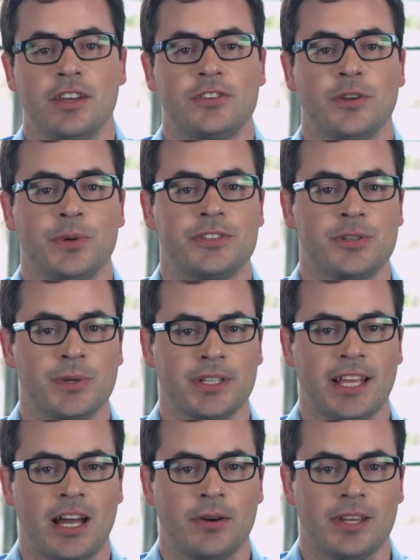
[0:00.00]
so as to
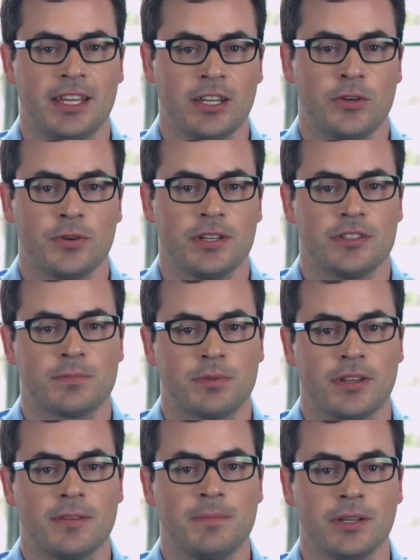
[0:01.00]
allow increased
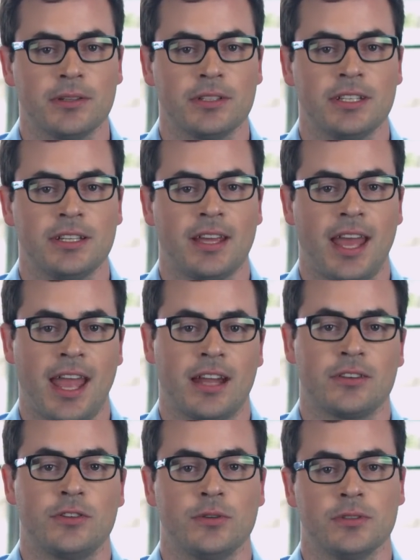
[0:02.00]
breathability
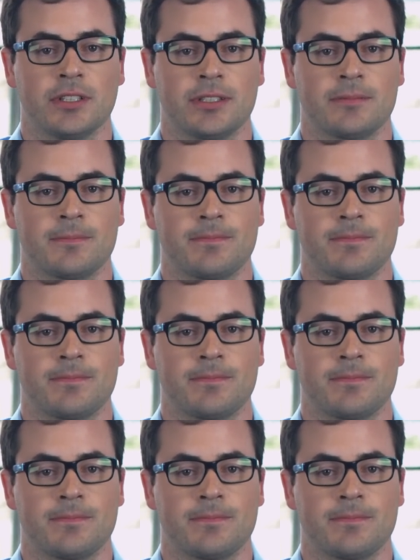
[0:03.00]
and cooling.